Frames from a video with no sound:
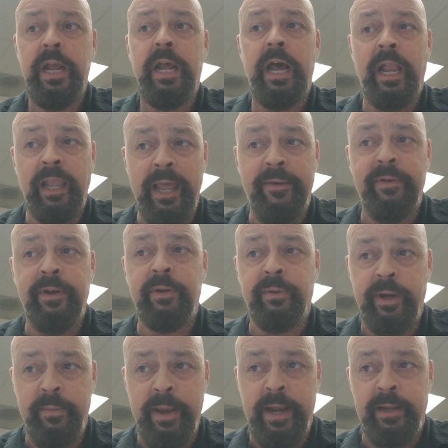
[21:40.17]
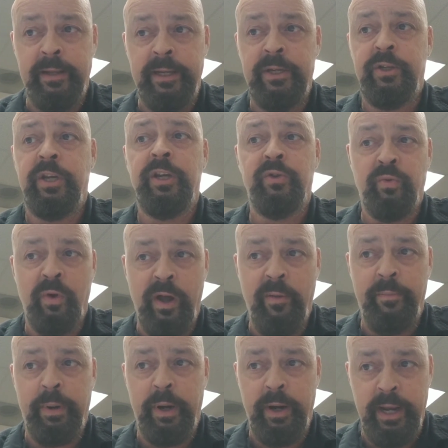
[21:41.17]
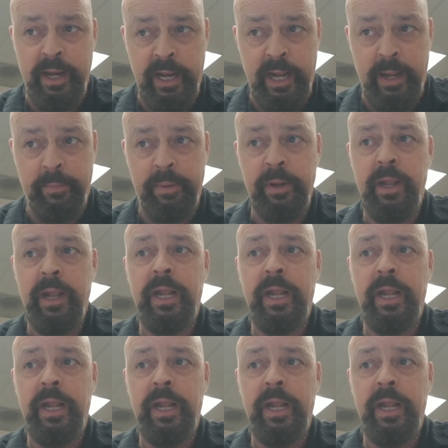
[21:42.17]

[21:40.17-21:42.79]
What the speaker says: 11, Green Manalishi. 12, Burning Up.